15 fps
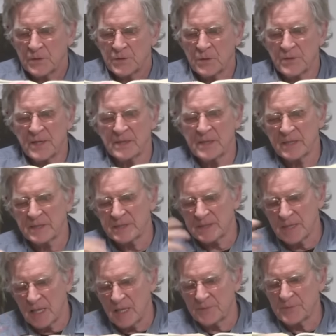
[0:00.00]
so then they
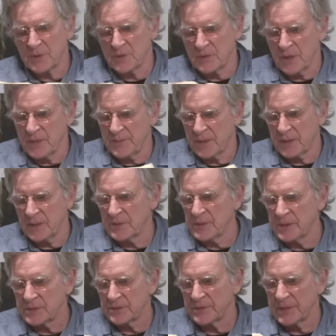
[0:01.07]
stopped, you know, I
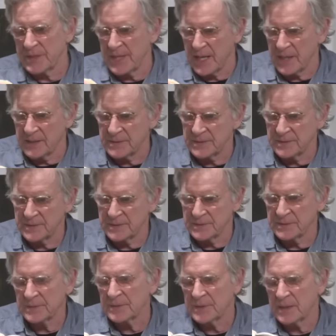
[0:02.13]
don't need to read that, you
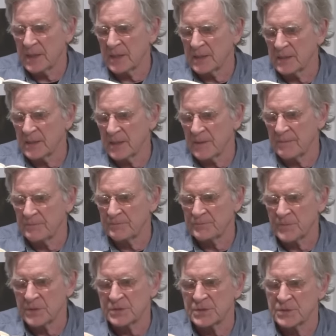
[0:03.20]
know, and
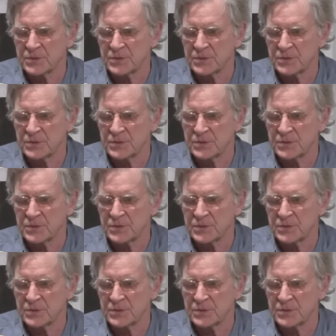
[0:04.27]
it's